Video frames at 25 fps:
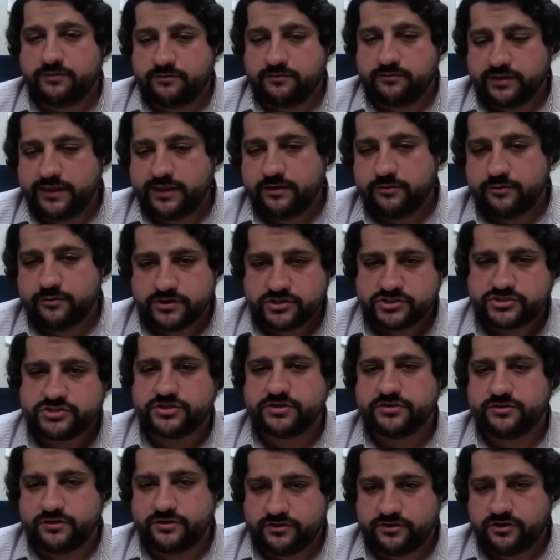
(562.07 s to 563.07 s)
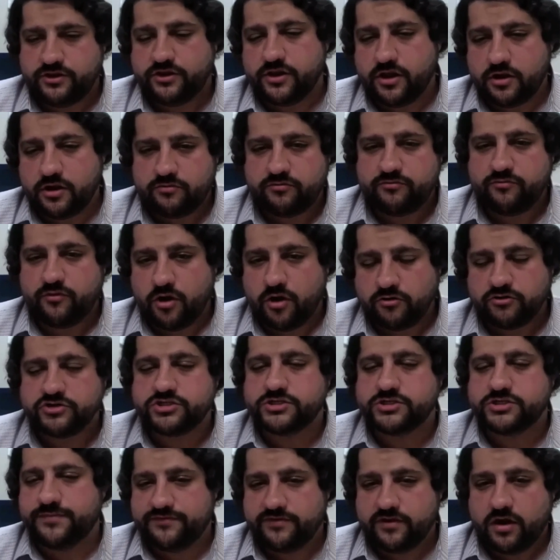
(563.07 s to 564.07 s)
They relinquished, you know,
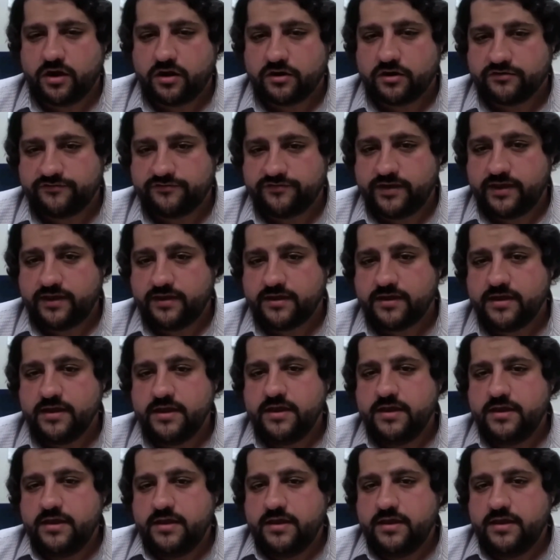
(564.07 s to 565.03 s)
ownership of the RV.